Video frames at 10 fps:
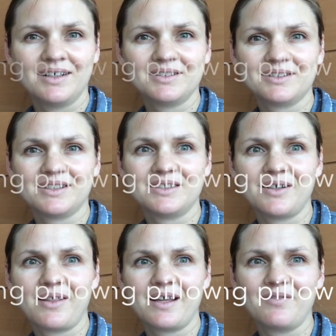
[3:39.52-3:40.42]
I was also
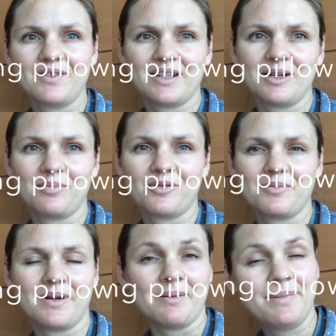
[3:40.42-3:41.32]
so thankful that I brought
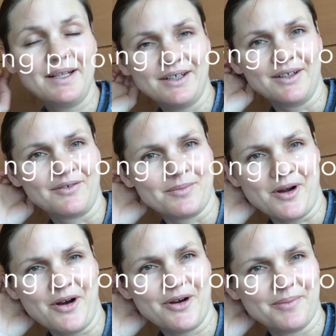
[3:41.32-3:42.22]
my pillow from
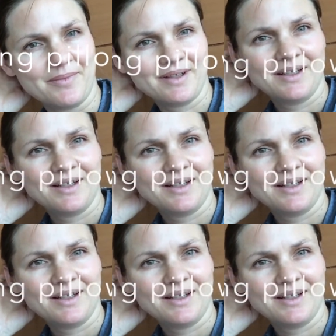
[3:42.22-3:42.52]
home.